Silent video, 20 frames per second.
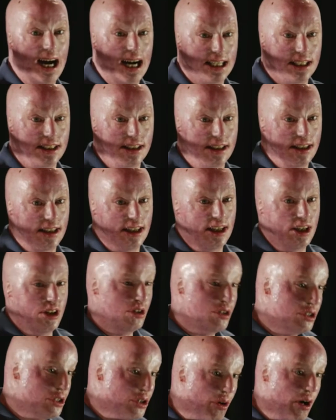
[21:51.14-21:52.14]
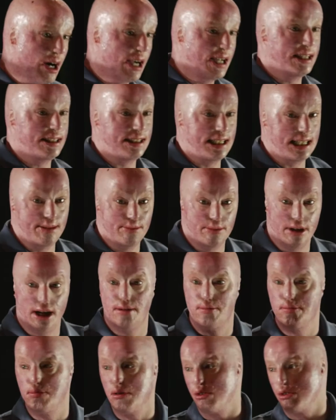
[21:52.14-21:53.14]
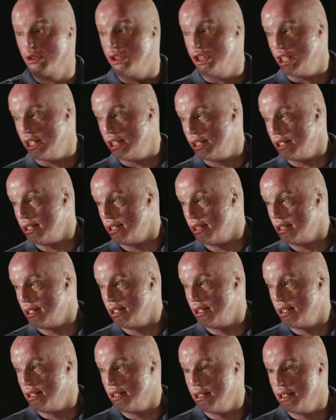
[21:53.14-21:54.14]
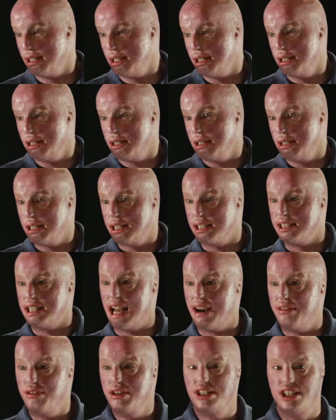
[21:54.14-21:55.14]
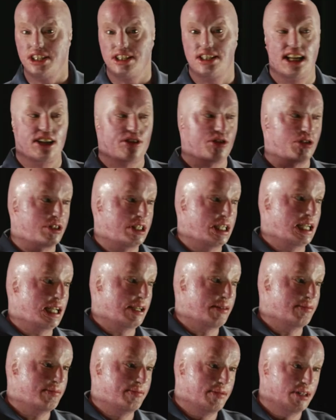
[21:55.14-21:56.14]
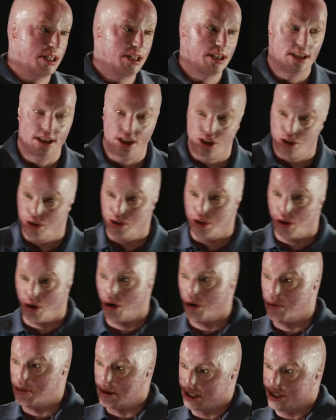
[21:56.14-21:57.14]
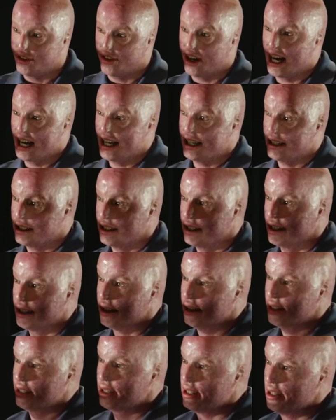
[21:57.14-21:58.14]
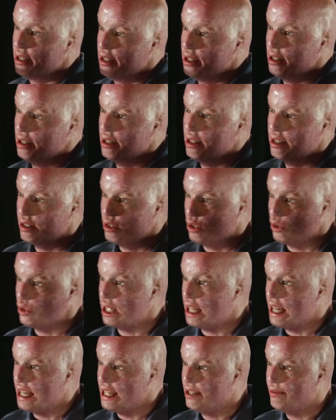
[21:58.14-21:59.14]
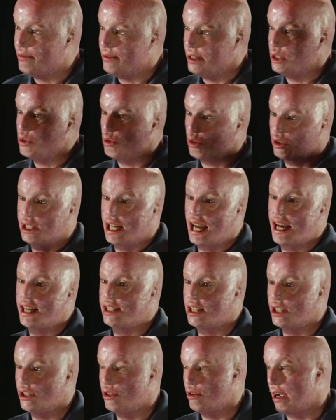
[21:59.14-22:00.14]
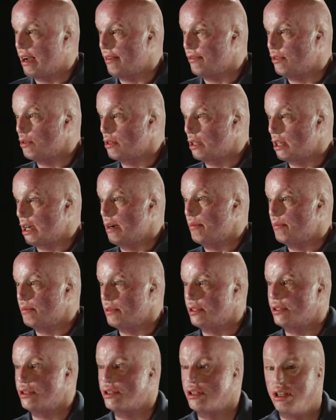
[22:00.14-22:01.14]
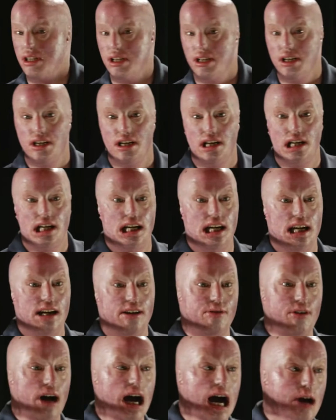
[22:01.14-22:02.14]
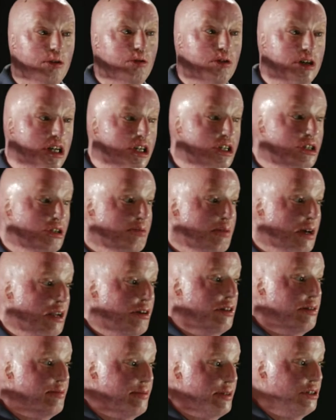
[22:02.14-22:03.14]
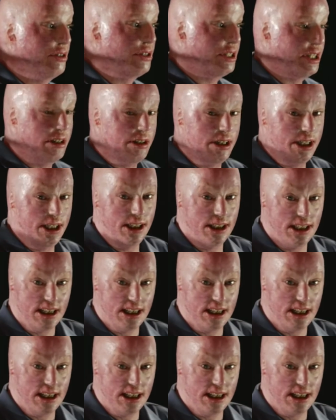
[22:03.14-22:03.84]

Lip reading: I's. There's no I in team? Bullshit. Because every successful team, there's a whole bunch of I's. Those individual tasks that you have to accomplish. If I wanted to do better in the military,